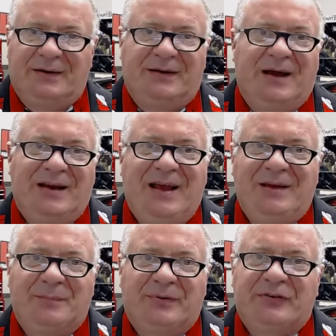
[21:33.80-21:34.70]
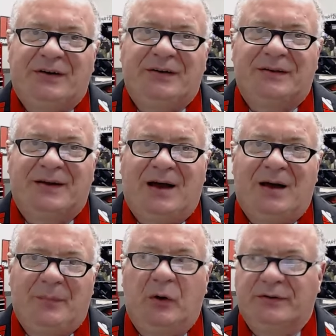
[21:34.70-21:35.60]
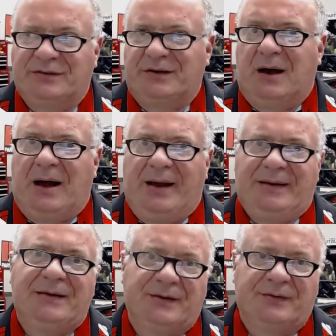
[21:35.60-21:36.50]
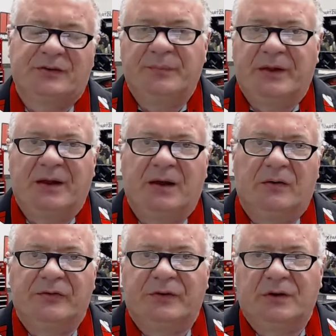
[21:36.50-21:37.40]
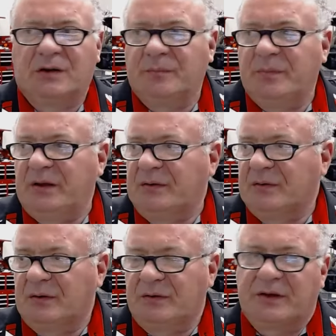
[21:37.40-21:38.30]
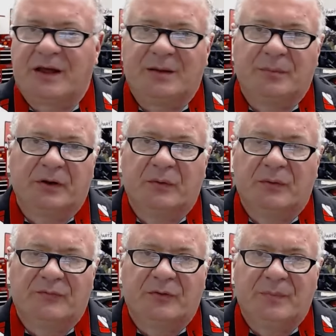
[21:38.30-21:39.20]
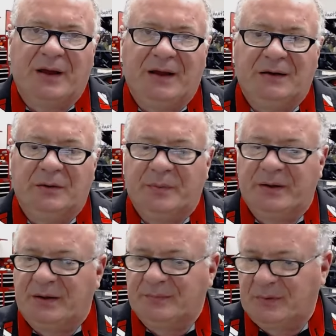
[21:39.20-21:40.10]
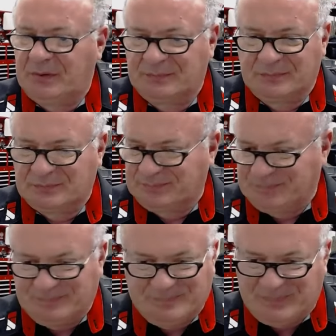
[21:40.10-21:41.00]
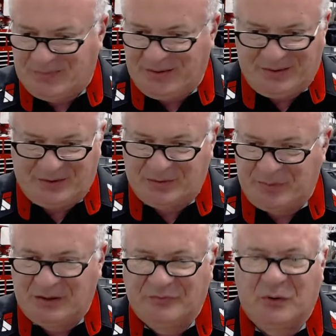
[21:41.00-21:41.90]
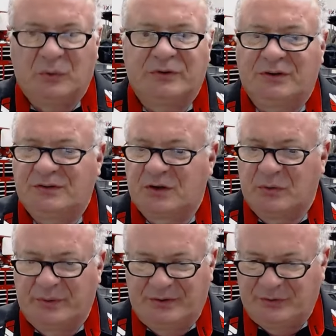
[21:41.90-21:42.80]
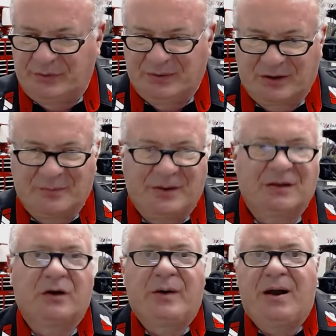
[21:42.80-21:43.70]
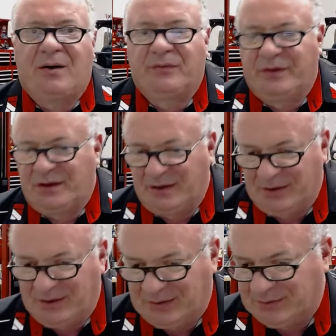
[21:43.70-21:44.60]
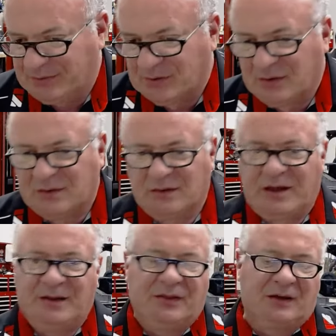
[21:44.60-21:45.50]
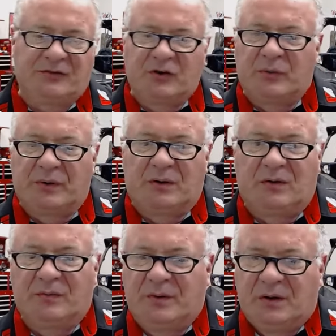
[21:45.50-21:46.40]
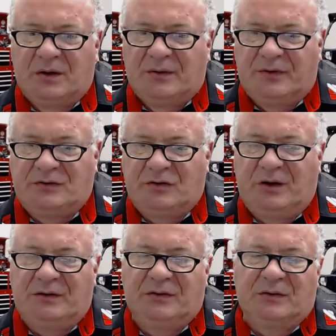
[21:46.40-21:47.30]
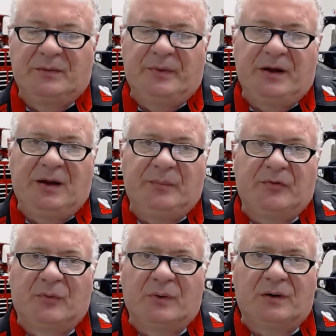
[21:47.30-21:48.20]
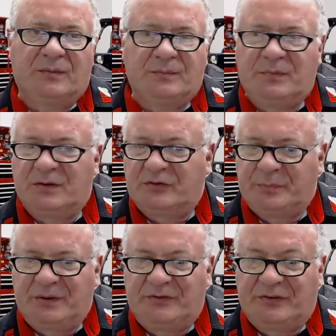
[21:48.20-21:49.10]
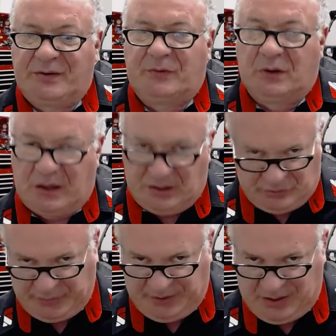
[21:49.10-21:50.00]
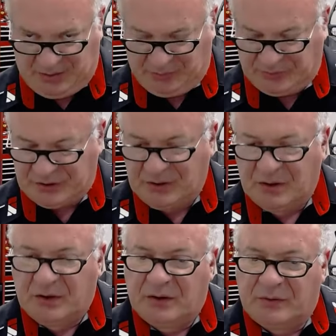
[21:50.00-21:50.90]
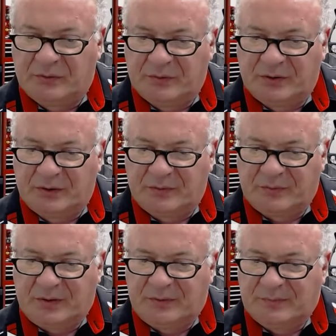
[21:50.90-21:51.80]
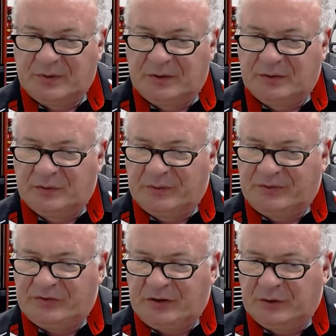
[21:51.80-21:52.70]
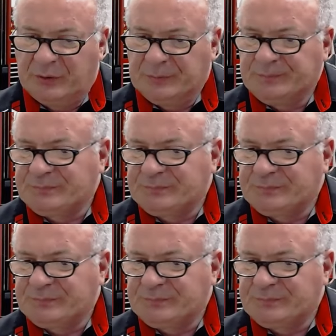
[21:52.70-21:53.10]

98% of the time, no, it's not. It's something else. It could be the cabling going from A to B. It could be the voltage going to it. It could be the ground that it needs. A lot of things going on that you need to eliminate before you spend several hundred dollars on a new ECU.